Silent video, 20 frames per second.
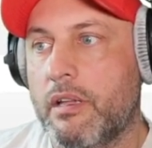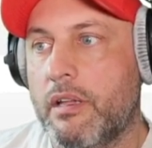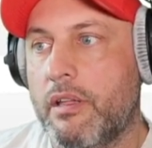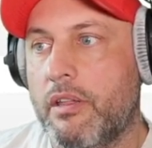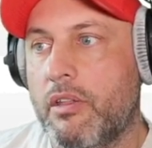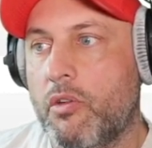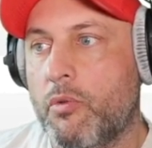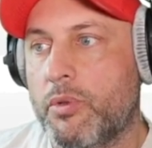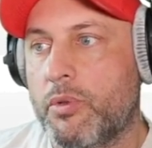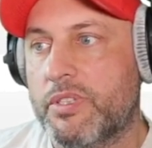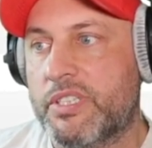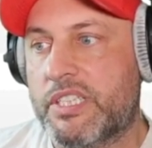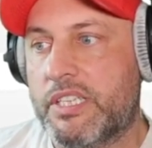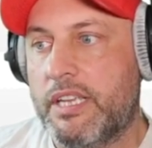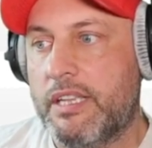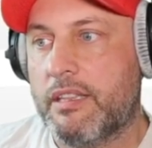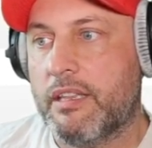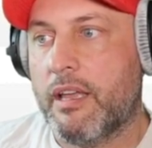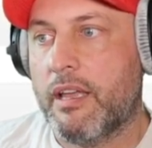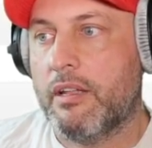you will
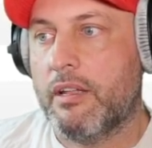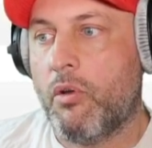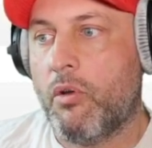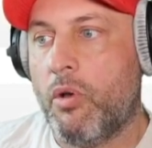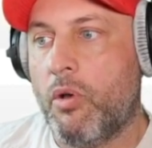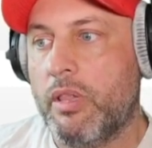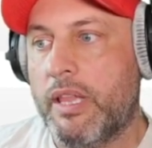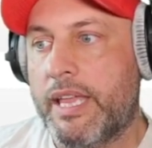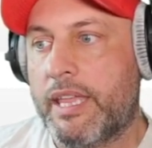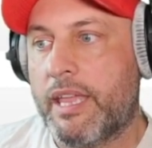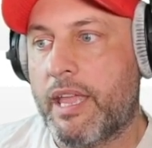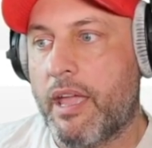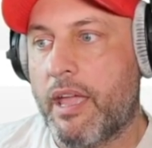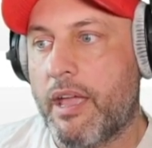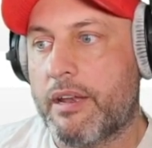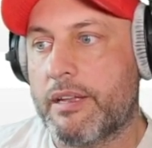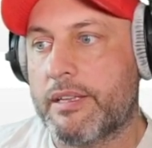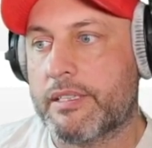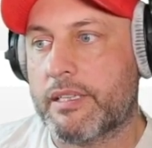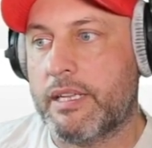see that all I
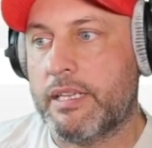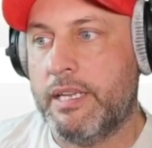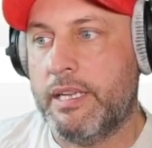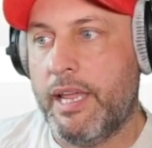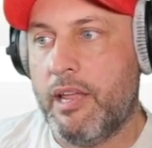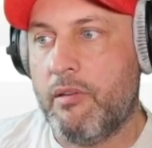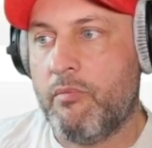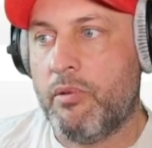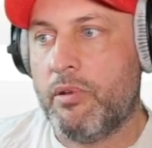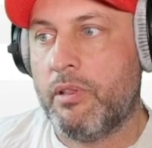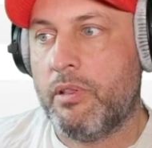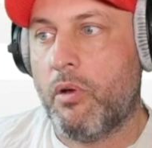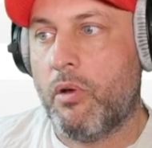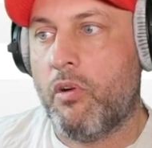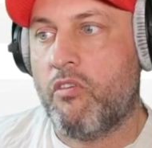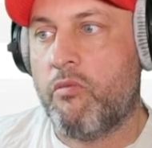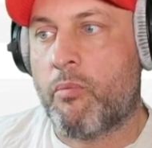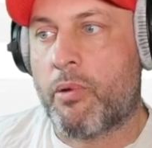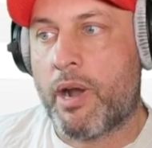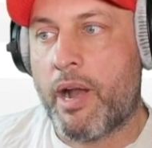get is a table
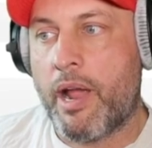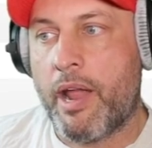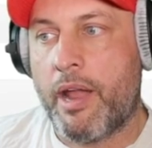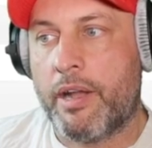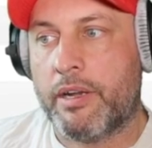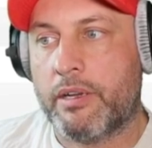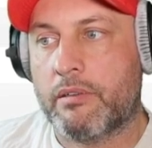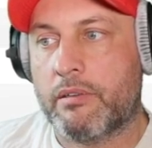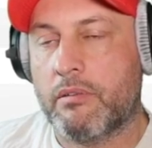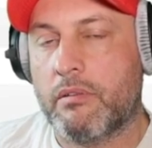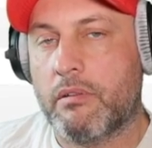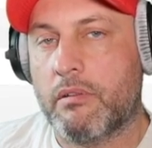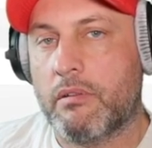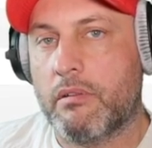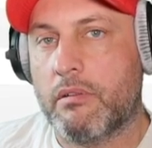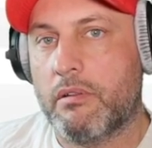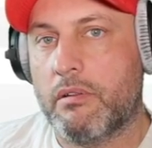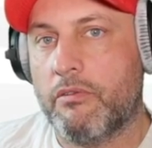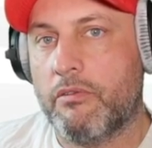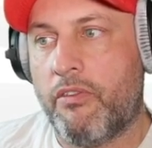of prior
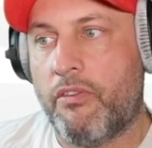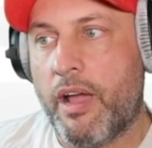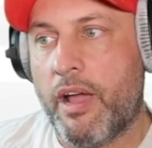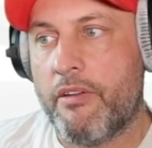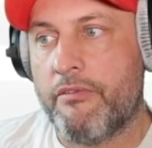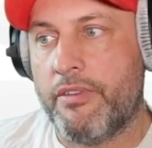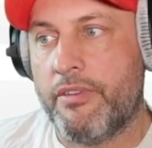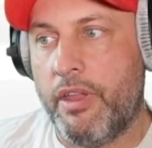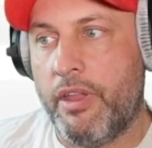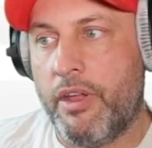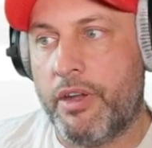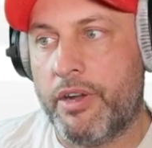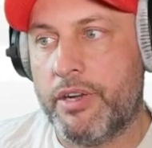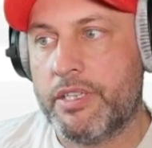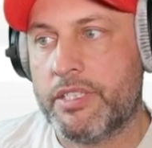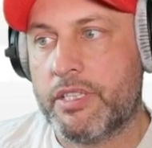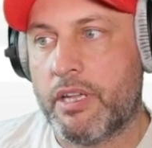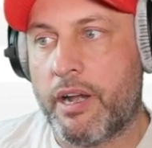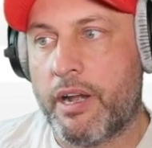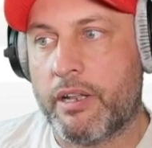five
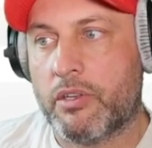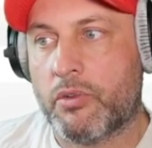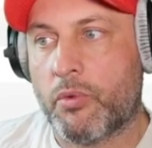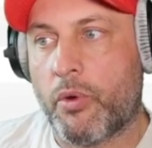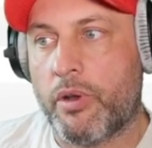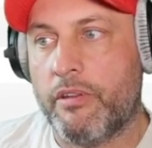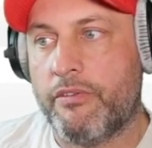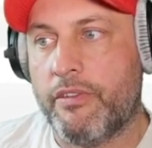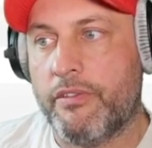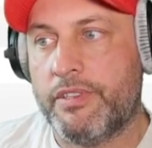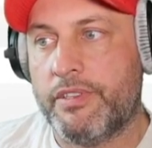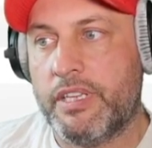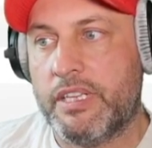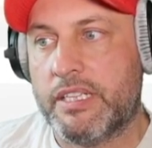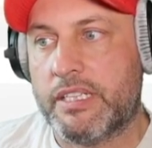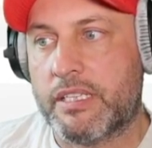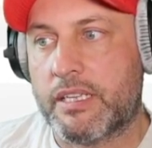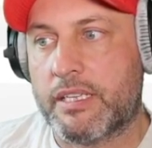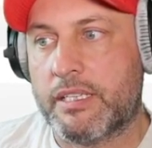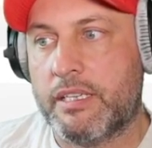years, starting
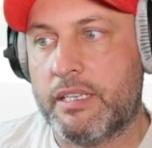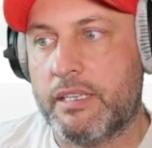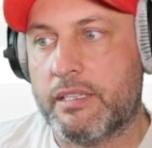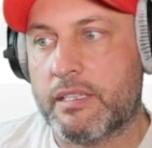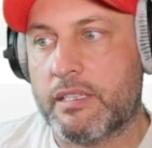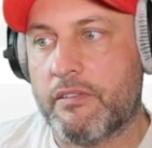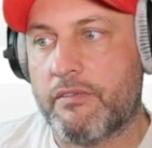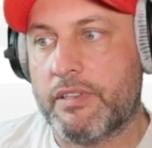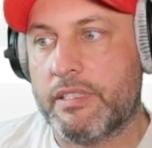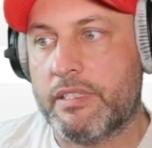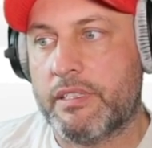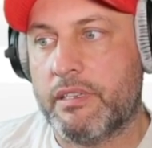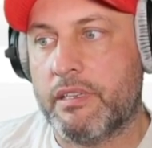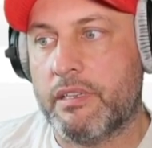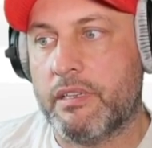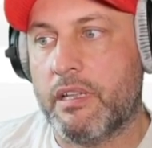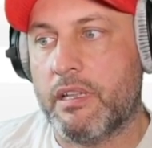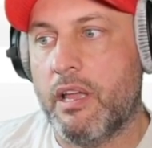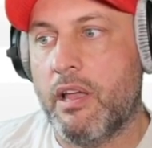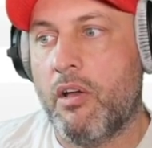2015, 16,
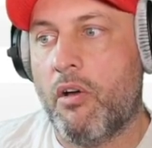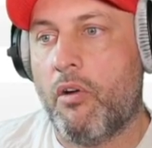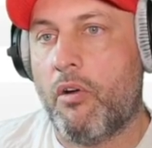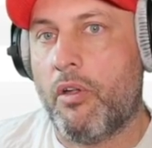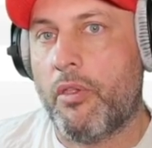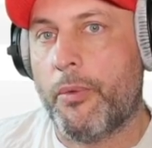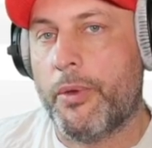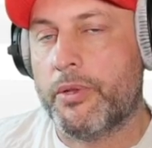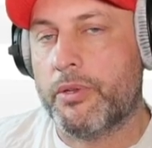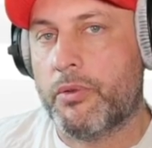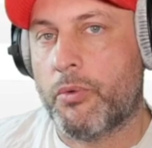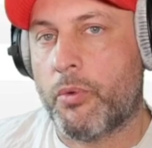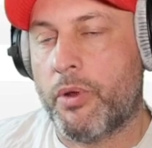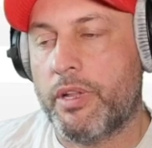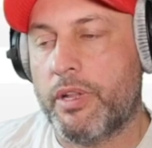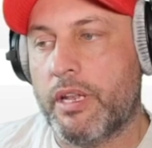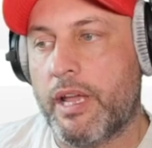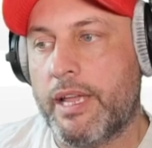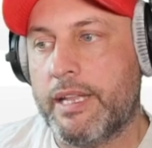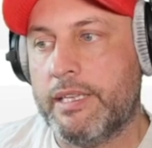17, all the way to
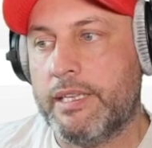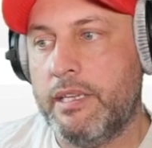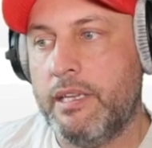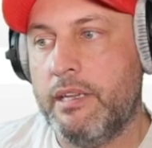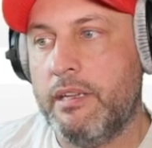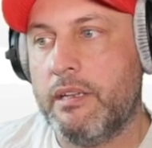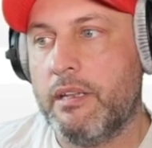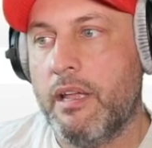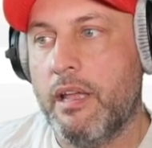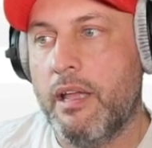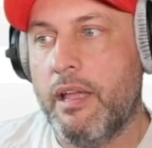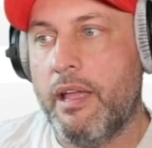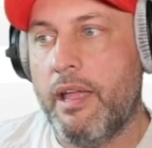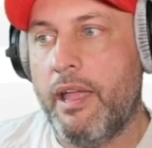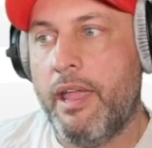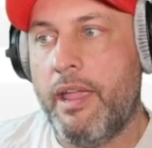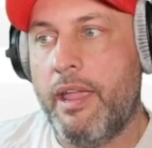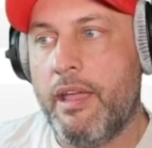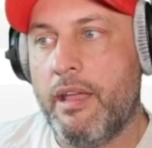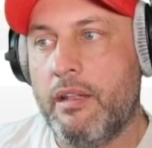2019
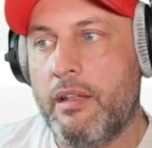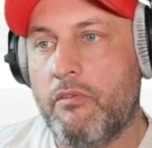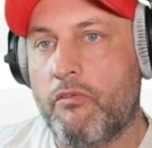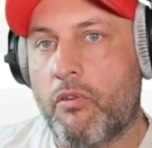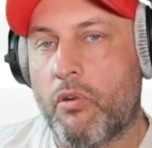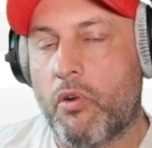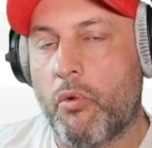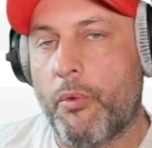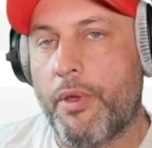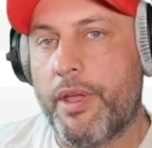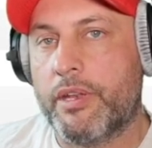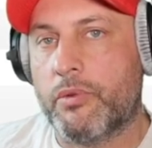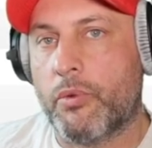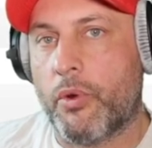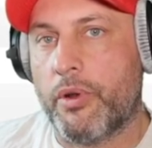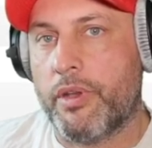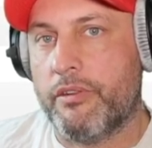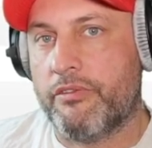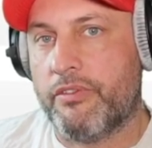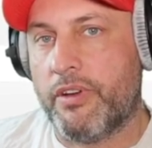and for week
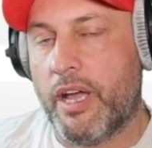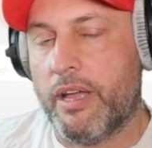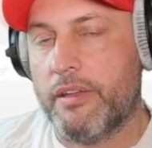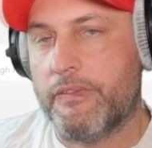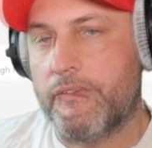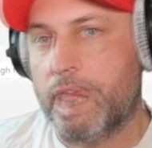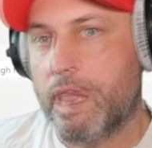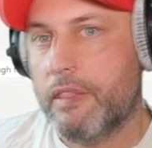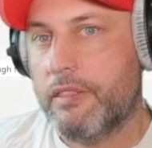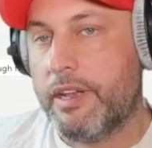25.